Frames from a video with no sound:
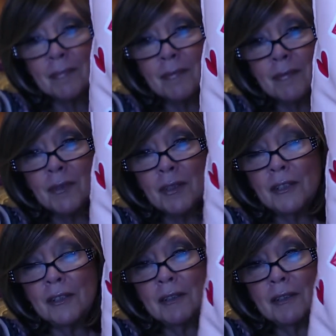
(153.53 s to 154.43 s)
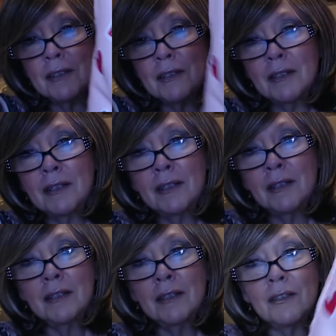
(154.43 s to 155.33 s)
With little,
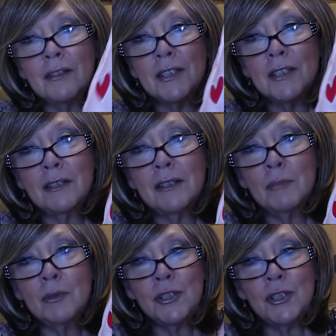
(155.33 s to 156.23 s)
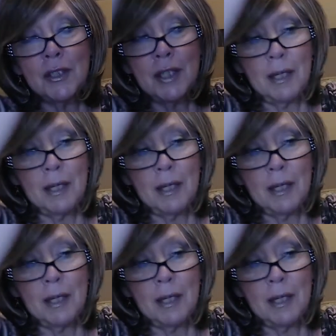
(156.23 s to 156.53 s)
those little emotion type